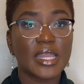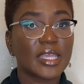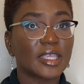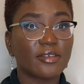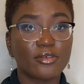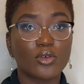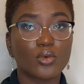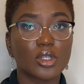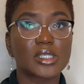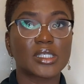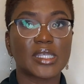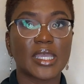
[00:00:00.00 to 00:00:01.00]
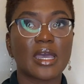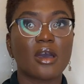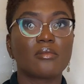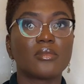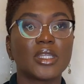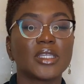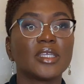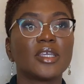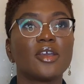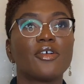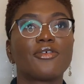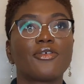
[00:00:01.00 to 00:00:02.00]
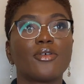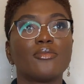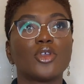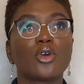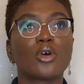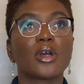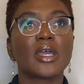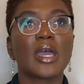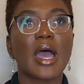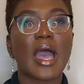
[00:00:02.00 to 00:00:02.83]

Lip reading: Like if you want to take out money from your